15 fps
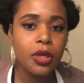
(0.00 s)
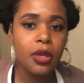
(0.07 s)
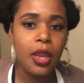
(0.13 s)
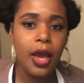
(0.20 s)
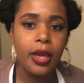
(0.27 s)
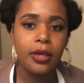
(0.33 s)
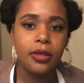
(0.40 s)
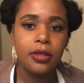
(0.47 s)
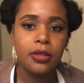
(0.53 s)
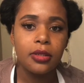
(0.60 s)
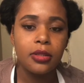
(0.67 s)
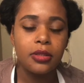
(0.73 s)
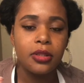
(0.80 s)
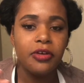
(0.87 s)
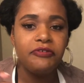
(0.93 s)
like
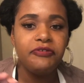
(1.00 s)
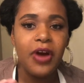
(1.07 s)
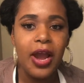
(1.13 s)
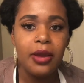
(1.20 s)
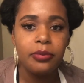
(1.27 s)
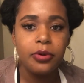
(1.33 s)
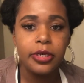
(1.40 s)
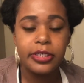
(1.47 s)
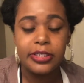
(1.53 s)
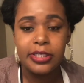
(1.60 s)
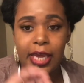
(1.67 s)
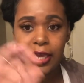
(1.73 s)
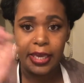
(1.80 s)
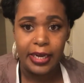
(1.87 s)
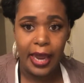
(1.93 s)
the fiber is
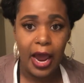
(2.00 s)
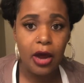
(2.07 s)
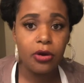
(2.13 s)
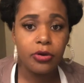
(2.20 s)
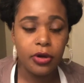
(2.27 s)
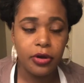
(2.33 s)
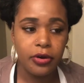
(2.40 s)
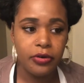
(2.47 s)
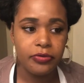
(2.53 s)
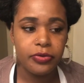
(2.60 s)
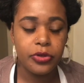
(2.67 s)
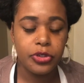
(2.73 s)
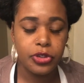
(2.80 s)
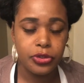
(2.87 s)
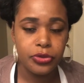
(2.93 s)
taken out of
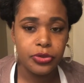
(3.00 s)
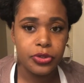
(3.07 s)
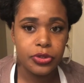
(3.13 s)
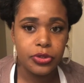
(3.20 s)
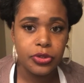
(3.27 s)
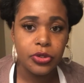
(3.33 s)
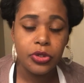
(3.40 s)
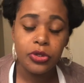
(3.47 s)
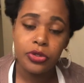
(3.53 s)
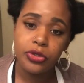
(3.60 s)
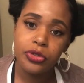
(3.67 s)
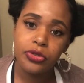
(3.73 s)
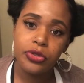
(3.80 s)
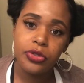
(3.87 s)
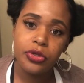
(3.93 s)
the
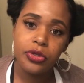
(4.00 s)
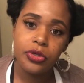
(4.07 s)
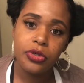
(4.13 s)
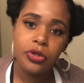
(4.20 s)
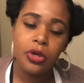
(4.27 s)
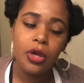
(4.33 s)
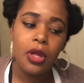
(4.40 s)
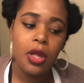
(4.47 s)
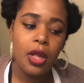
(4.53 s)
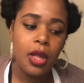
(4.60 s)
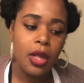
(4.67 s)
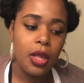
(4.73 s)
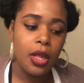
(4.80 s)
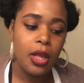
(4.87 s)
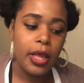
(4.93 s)
juicer.
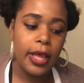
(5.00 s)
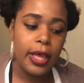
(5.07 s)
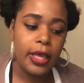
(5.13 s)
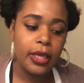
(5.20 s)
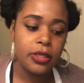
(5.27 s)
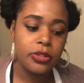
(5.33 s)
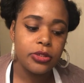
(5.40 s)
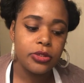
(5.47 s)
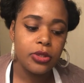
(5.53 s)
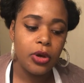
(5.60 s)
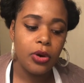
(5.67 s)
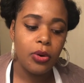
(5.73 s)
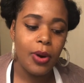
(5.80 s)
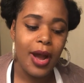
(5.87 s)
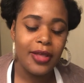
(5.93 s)
And
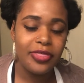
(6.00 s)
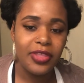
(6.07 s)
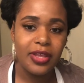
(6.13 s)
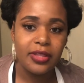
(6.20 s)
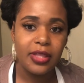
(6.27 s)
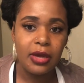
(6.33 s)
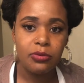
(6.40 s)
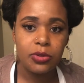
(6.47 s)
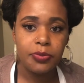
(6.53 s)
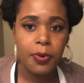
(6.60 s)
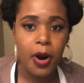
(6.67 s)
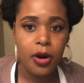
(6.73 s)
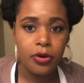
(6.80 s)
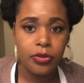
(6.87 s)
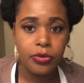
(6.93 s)
so I think that was
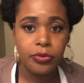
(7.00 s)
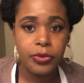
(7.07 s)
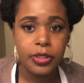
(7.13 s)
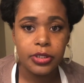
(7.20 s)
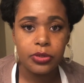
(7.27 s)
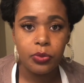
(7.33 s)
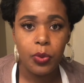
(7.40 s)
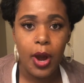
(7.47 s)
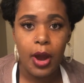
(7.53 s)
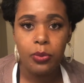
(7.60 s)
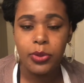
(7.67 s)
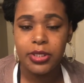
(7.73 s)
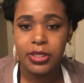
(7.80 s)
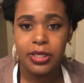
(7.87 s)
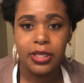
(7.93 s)
part of the reason why I
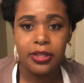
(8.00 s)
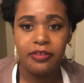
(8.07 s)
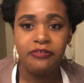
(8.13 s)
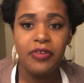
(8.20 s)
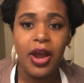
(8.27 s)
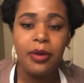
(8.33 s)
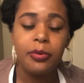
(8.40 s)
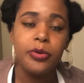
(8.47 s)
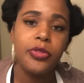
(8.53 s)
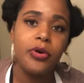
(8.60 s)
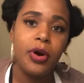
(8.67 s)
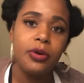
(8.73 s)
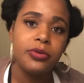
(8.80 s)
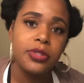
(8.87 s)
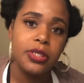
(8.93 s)
wasn't getting the fiber, though
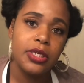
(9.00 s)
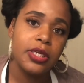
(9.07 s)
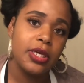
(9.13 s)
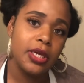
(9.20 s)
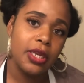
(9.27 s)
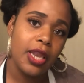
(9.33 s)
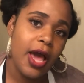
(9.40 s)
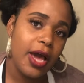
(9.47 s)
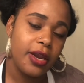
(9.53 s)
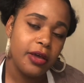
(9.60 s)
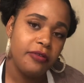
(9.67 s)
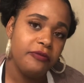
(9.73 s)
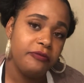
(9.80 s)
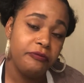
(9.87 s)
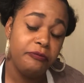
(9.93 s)
I was eating a lot
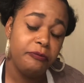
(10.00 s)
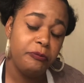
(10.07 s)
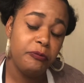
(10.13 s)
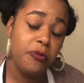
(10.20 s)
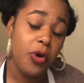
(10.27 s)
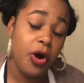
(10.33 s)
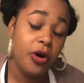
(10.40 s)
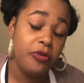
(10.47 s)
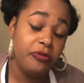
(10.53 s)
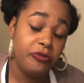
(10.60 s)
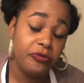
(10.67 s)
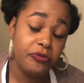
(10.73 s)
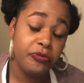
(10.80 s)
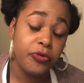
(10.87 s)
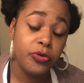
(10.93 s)
of
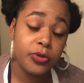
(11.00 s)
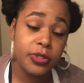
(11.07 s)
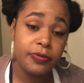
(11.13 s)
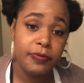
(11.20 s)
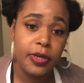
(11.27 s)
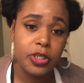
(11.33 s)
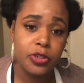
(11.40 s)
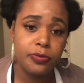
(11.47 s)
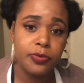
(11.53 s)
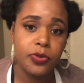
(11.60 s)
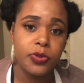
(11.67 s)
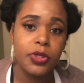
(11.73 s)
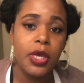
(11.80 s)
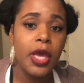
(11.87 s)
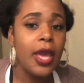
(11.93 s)
fruits and
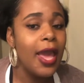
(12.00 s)
vegetables.